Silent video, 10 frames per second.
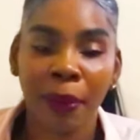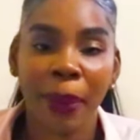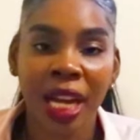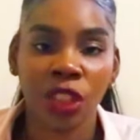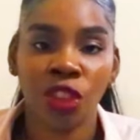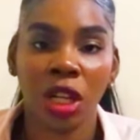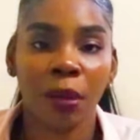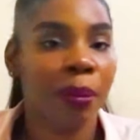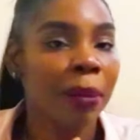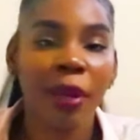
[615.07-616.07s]
backdrop.
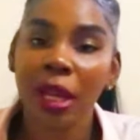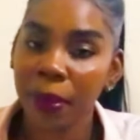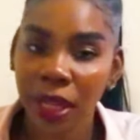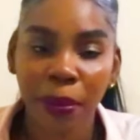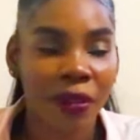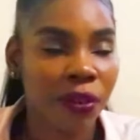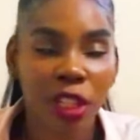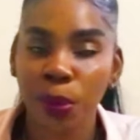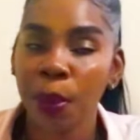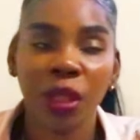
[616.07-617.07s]
My
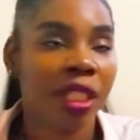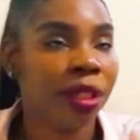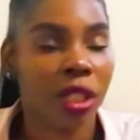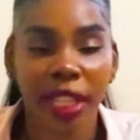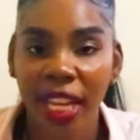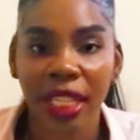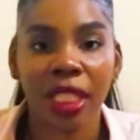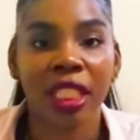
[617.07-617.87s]
first baby did not die